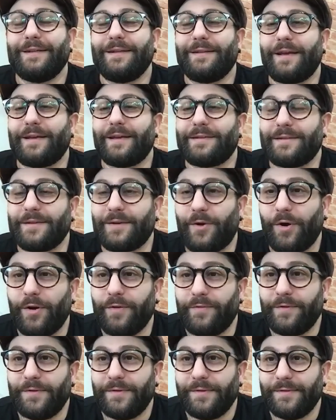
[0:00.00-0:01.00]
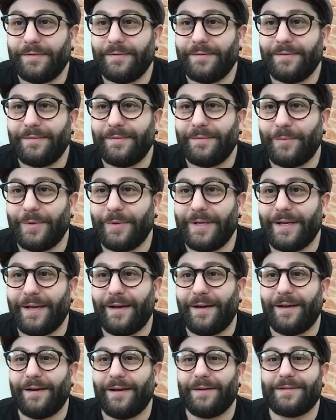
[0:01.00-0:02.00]
thanks to COVID, we
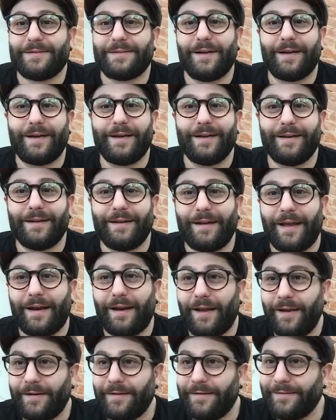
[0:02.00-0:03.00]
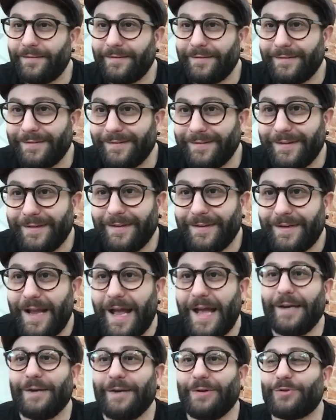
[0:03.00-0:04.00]
are stuck in Adelaide
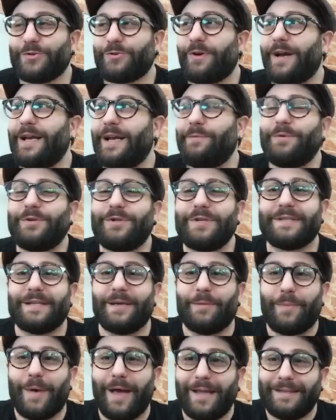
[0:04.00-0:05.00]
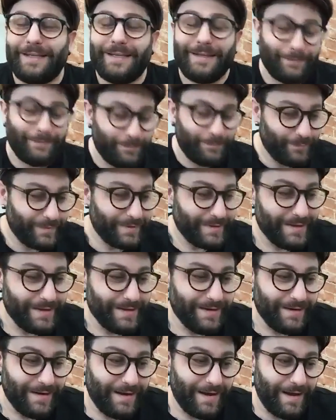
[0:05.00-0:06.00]
and in Australia, which isn't a bad thing.
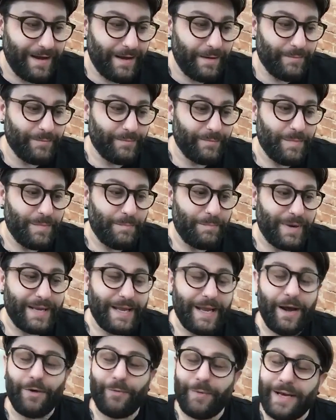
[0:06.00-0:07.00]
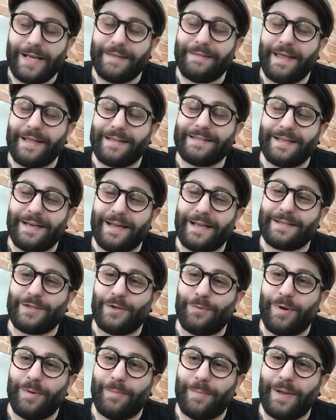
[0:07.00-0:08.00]
But yeah, I reckon that's the next
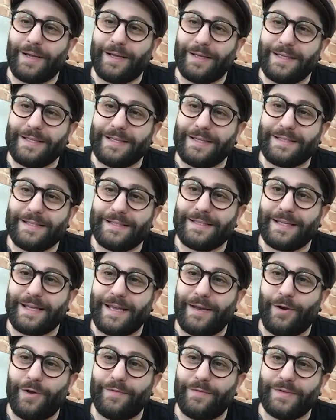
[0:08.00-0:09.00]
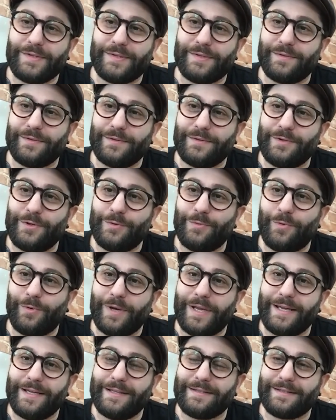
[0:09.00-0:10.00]
on my bucket list, is to get over to New
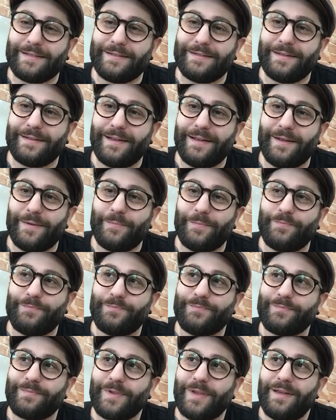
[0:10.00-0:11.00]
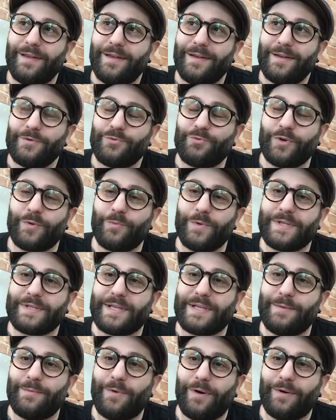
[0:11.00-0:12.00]
Orleans and drink
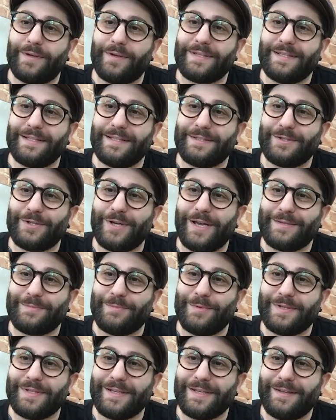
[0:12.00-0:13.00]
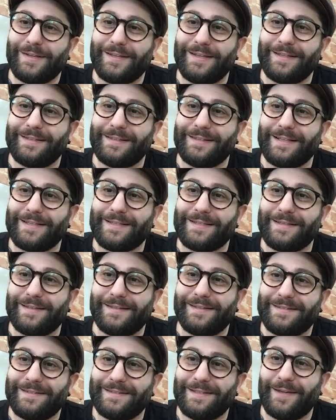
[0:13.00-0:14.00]
whiskey while listening to jazz music. I think
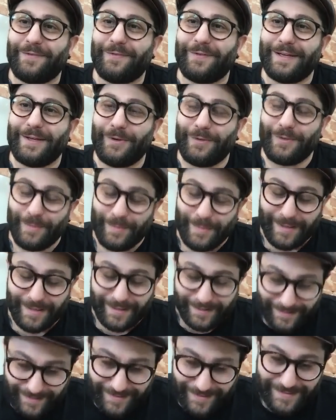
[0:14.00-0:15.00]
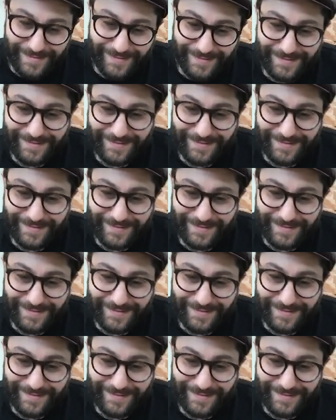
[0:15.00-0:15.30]
that's definitely on the bucket list.